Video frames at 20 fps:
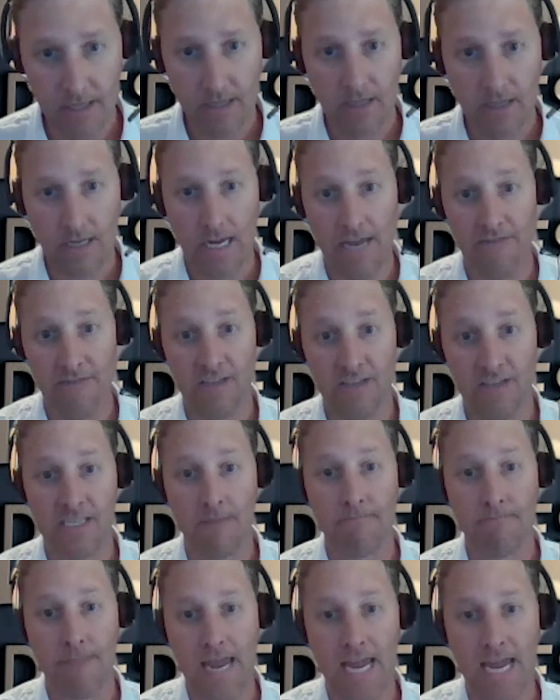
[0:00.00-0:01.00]
and the
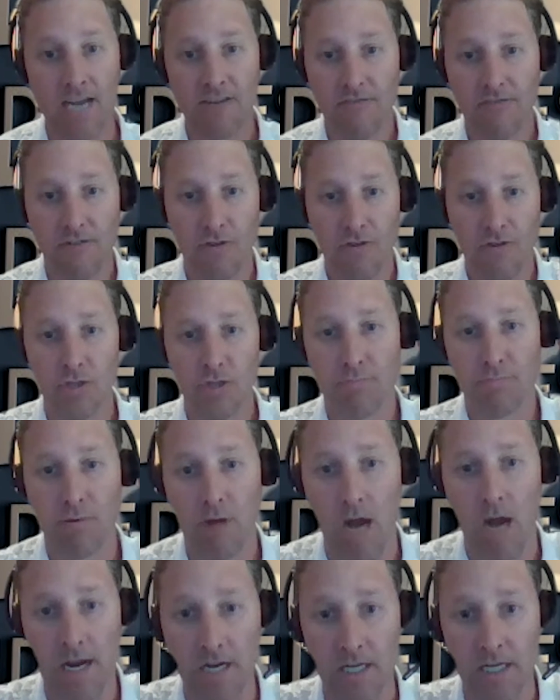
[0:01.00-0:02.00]
demand for those
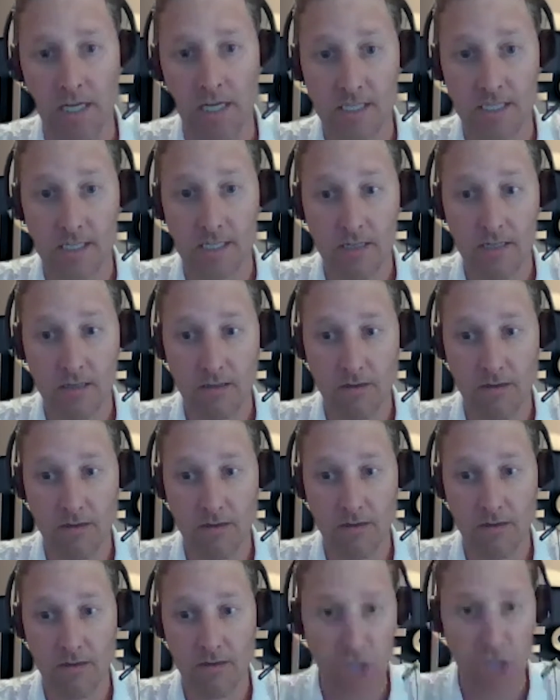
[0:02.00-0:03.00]
products
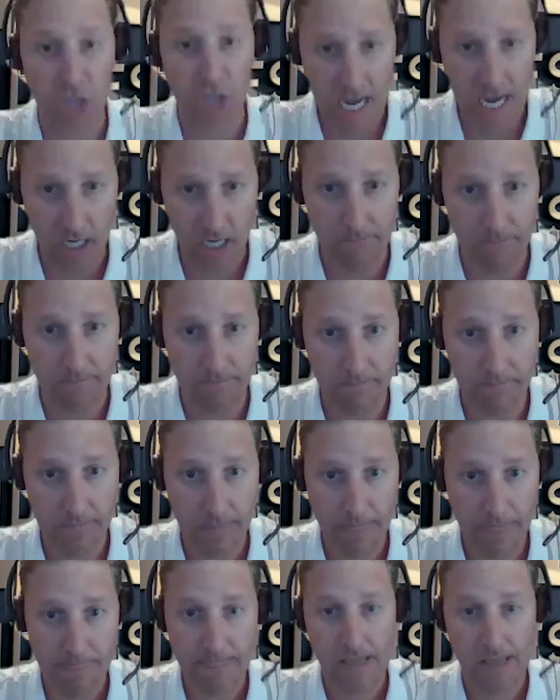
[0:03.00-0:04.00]
shot up,
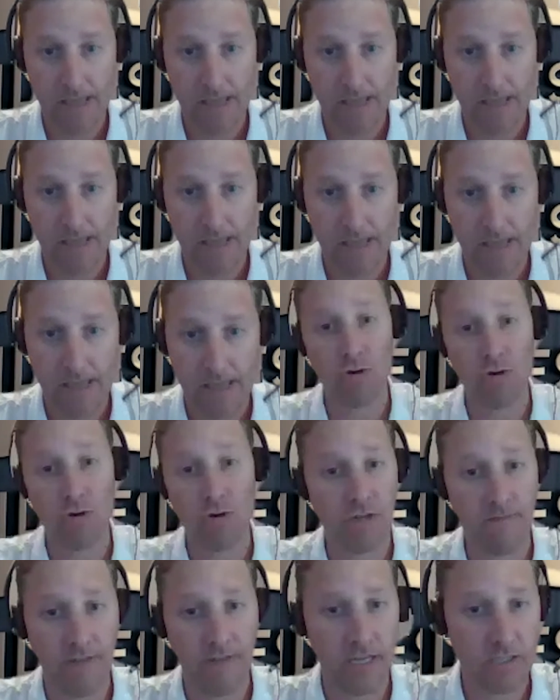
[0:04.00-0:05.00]
and the
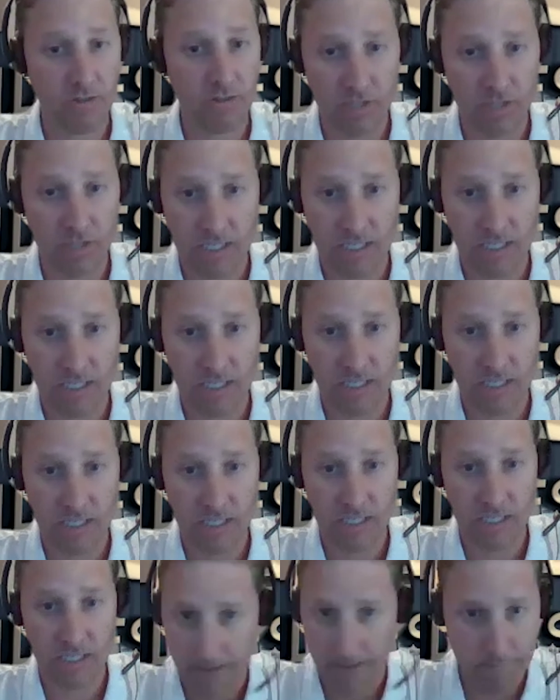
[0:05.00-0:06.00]
ocean vessels did not
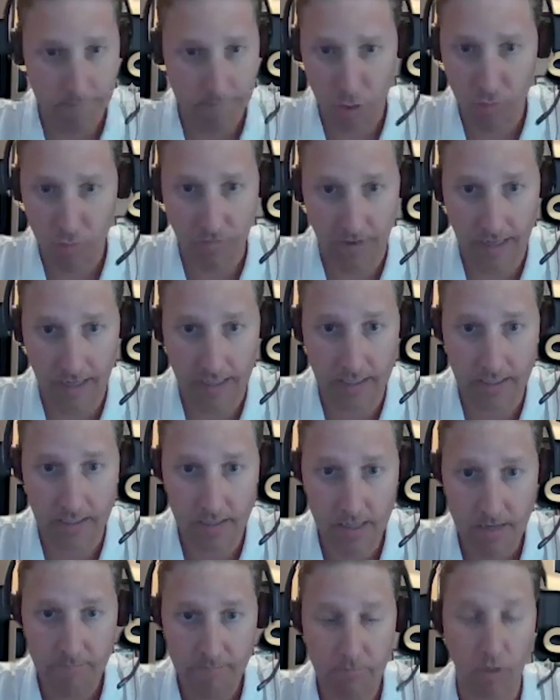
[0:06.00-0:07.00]
stop moving.
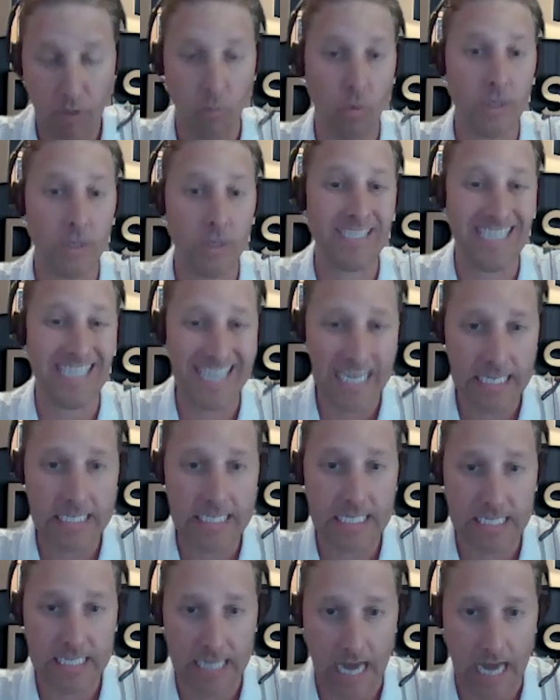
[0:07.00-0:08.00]
But what did
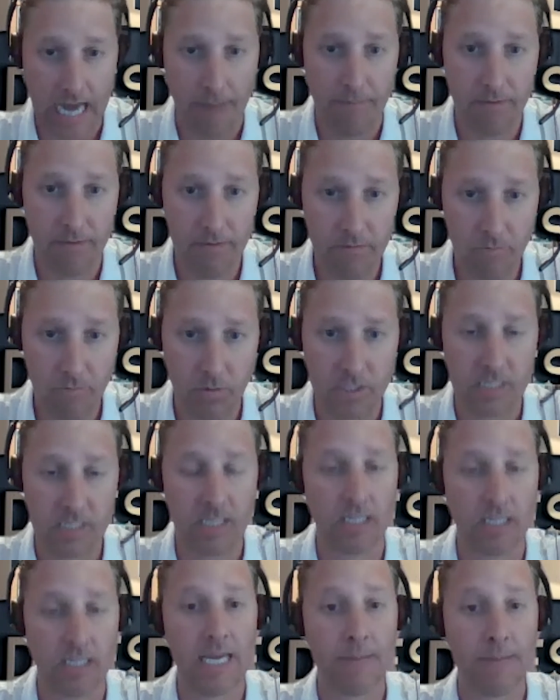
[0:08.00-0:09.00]
stop was the
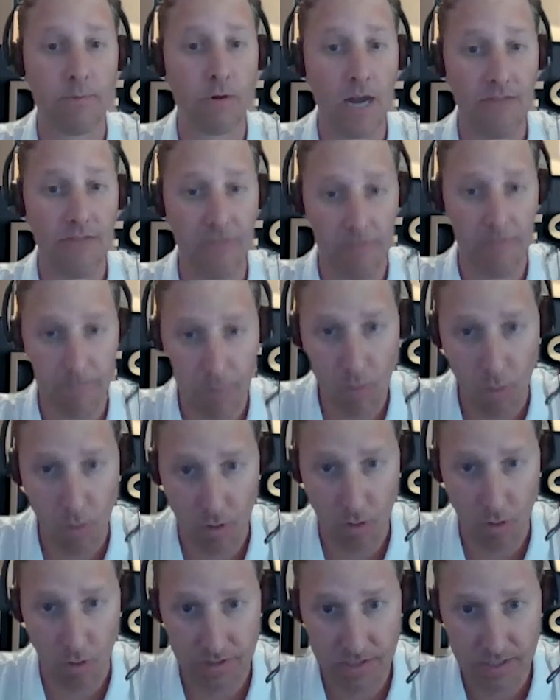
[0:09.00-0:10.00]
labor at the
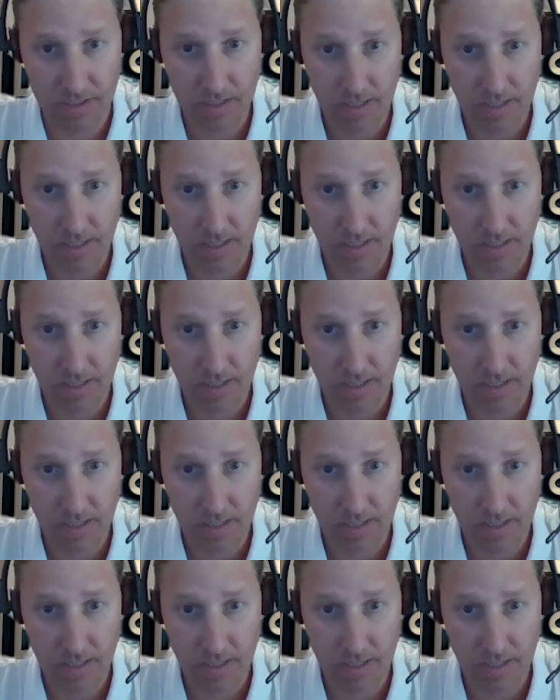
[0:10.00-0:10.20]
ports.